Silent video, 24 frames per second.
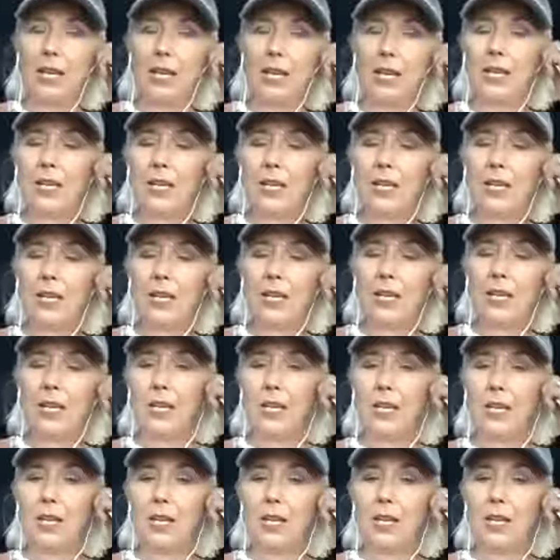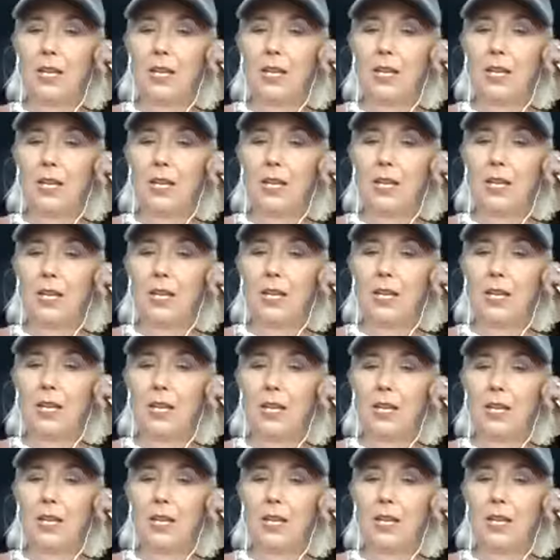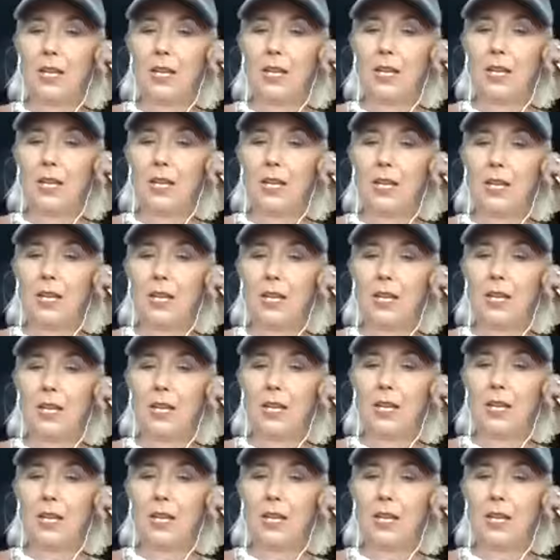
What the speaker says: (no one is talking)